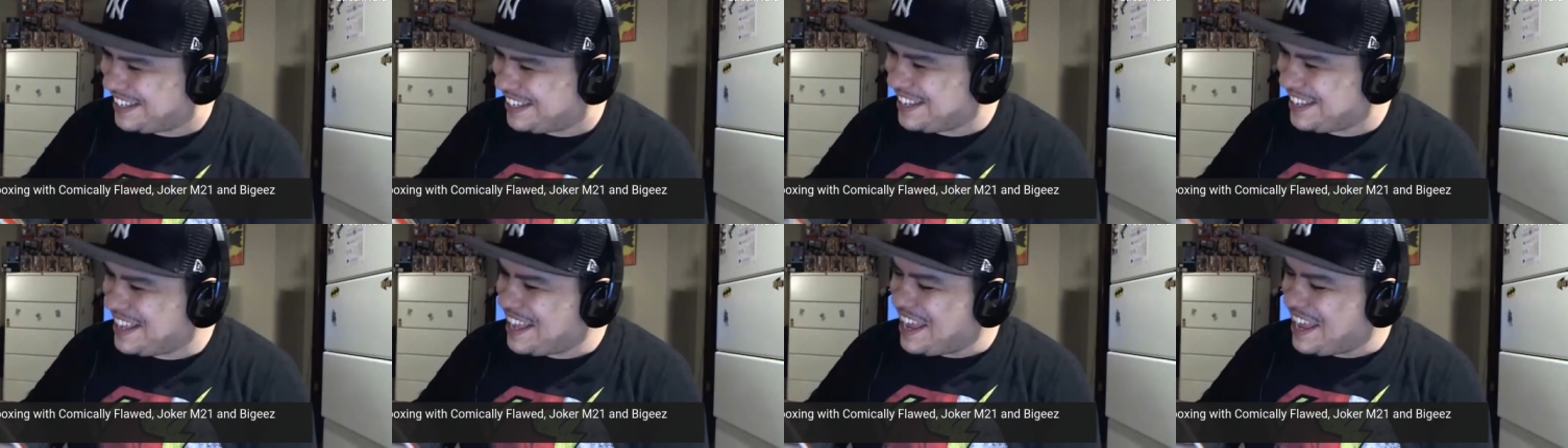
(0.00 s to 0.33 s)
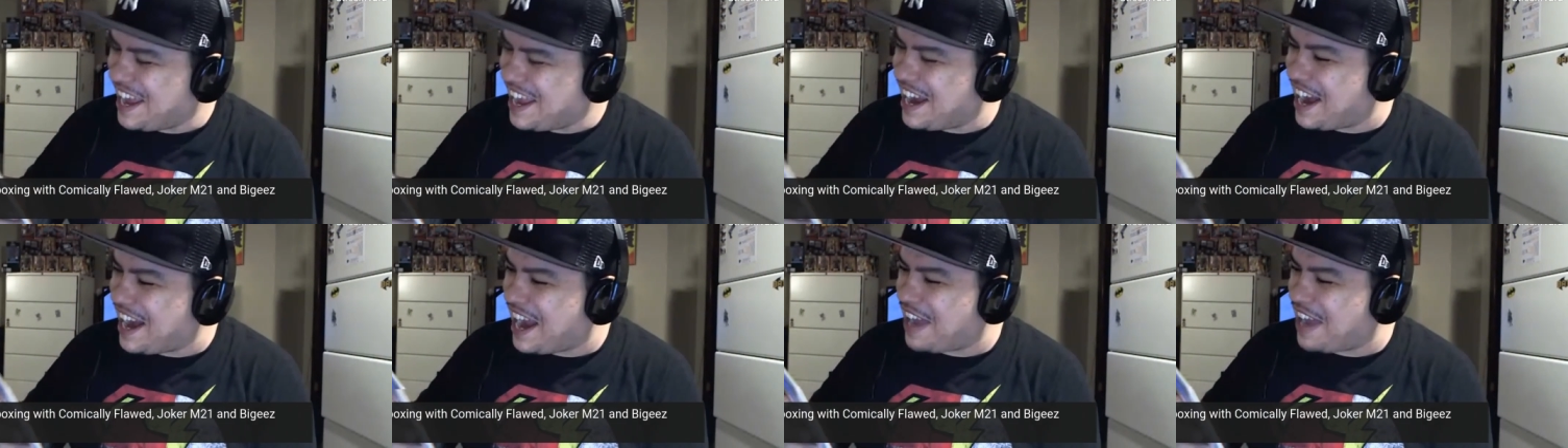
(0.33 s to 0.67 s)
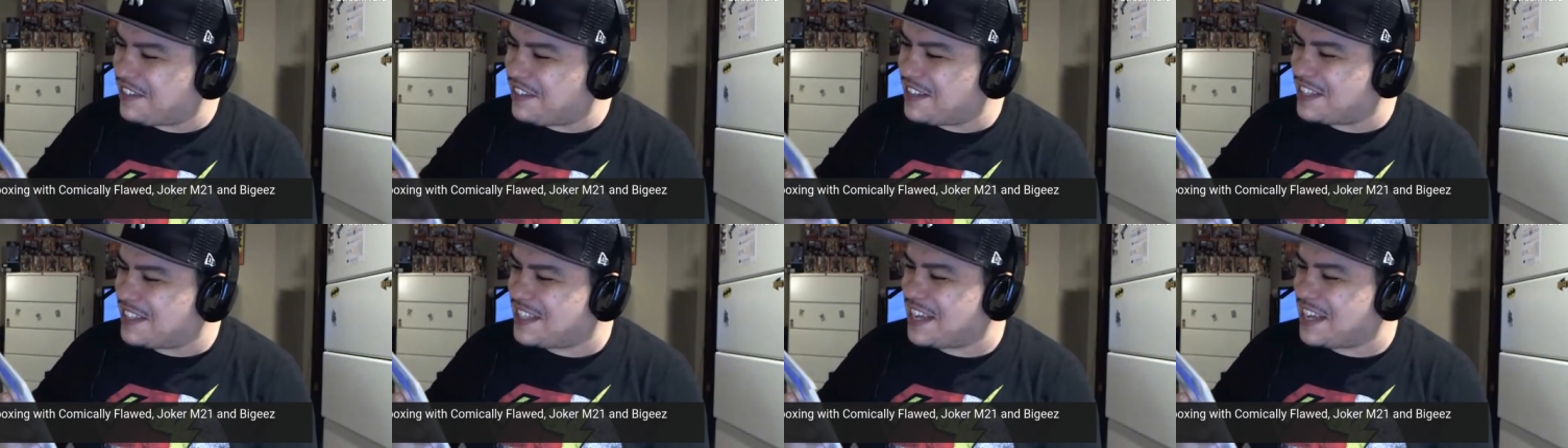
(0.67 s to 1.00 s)
Here I have
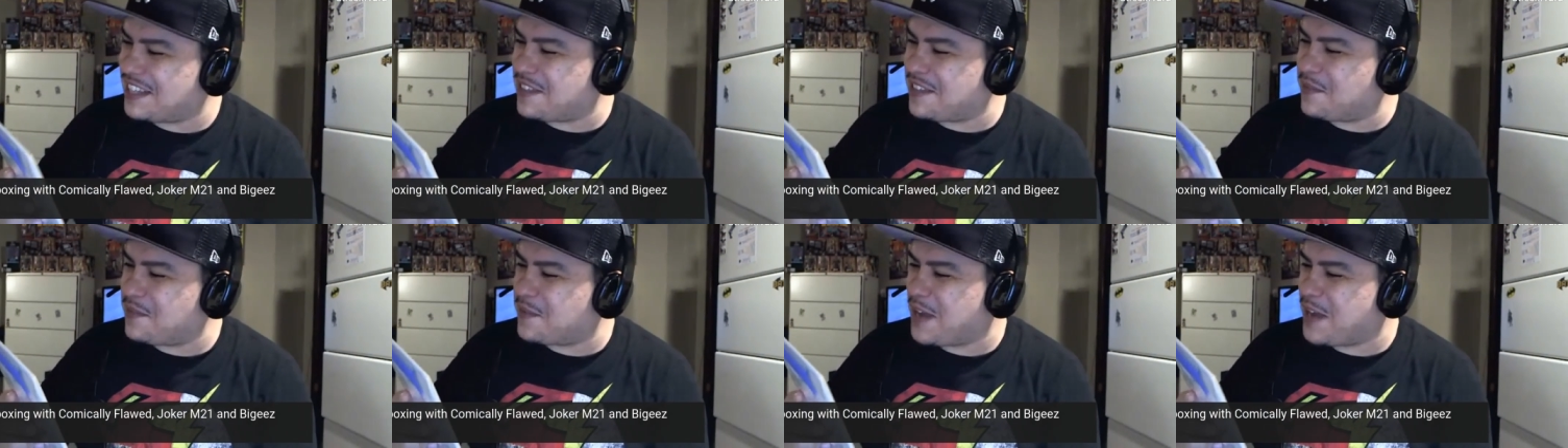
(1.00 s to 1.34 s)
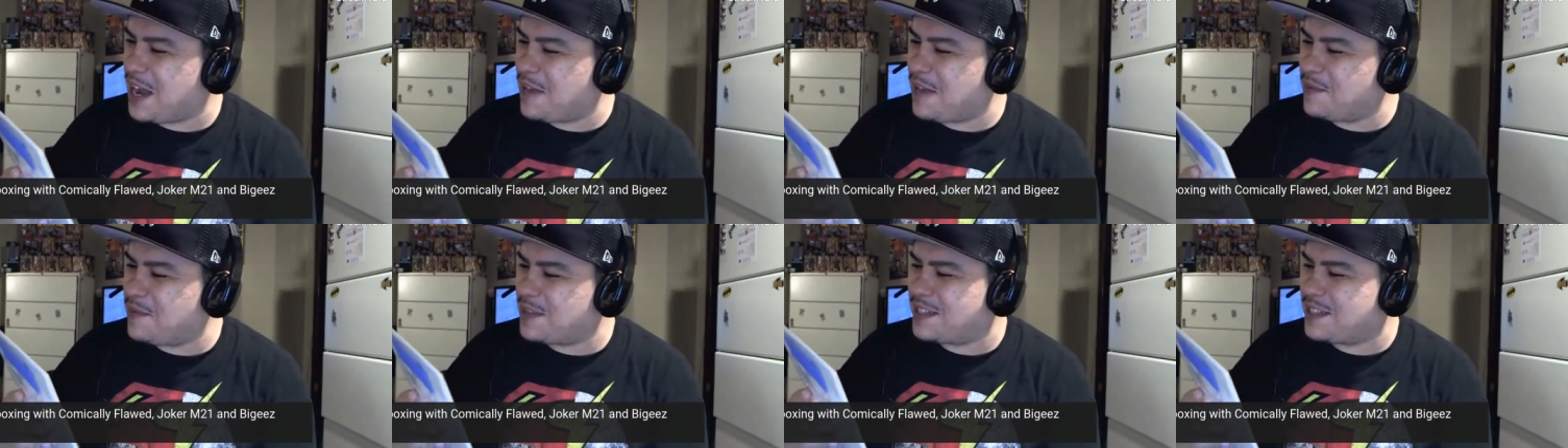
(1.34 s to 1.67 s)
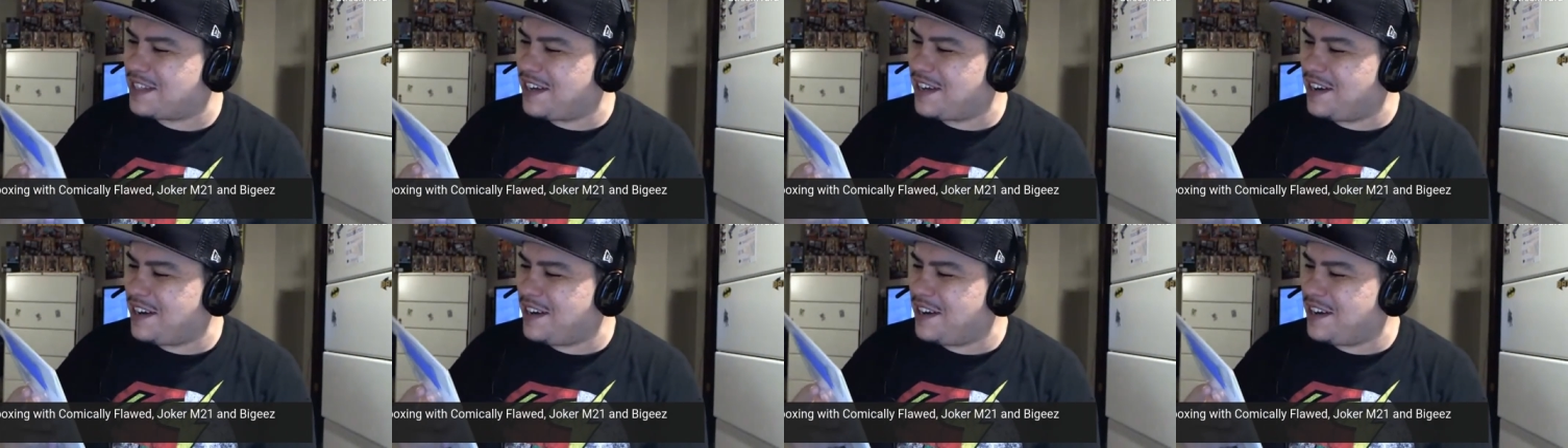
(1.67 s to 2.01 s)
Detective Comics
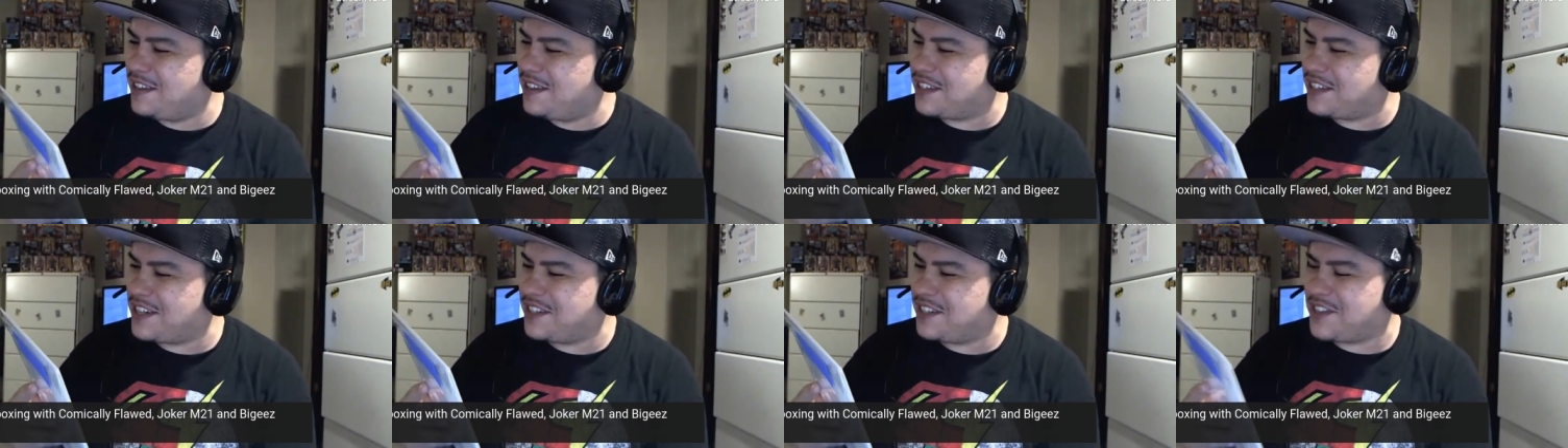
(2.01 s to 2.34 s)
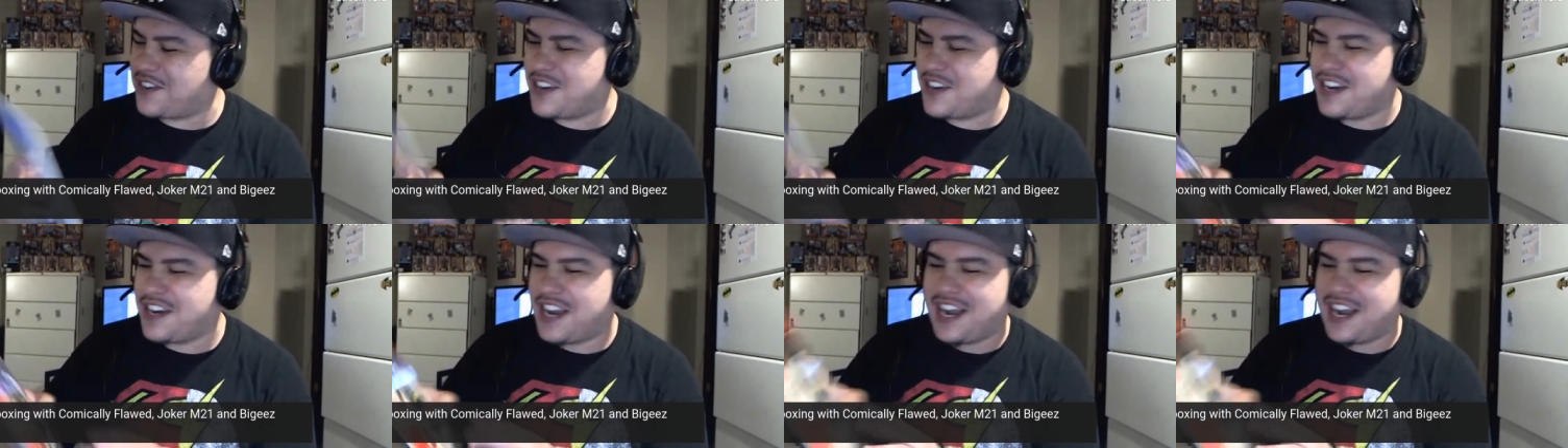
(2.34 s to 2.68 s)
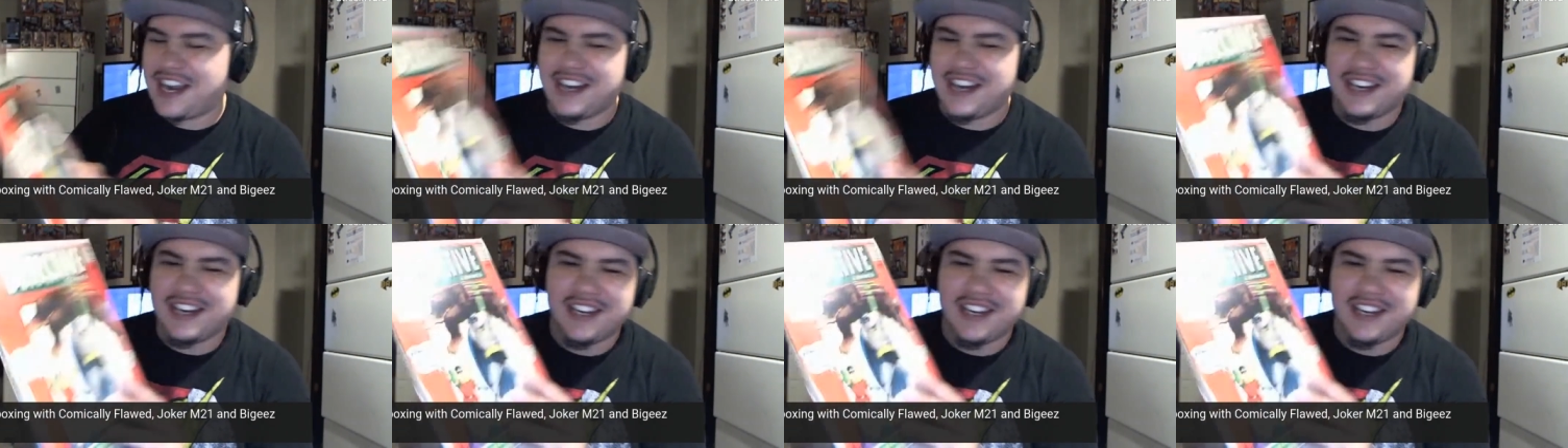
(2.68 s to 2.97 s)
uh 339.